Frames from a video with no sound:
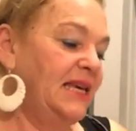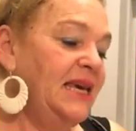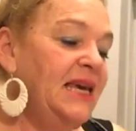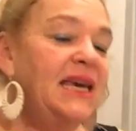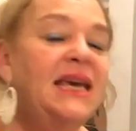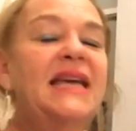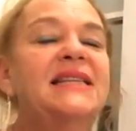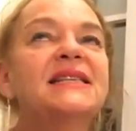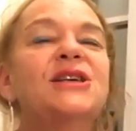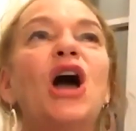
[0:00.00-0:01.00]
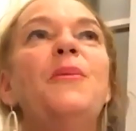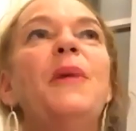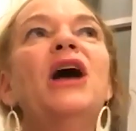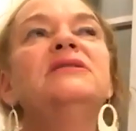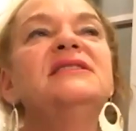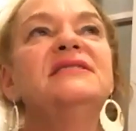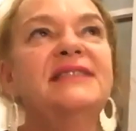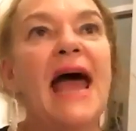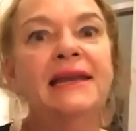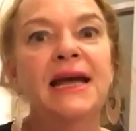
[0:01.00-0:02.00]
He it's a song about
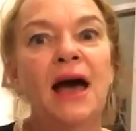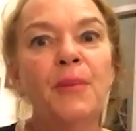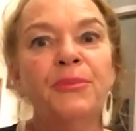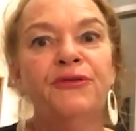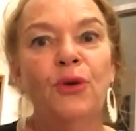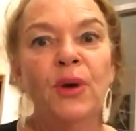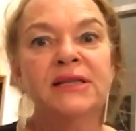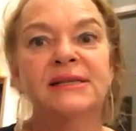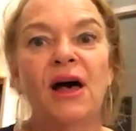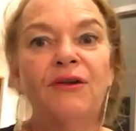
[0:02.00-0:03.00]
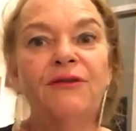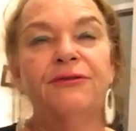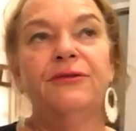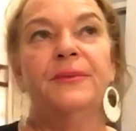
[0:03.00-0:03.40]
standing up for oneself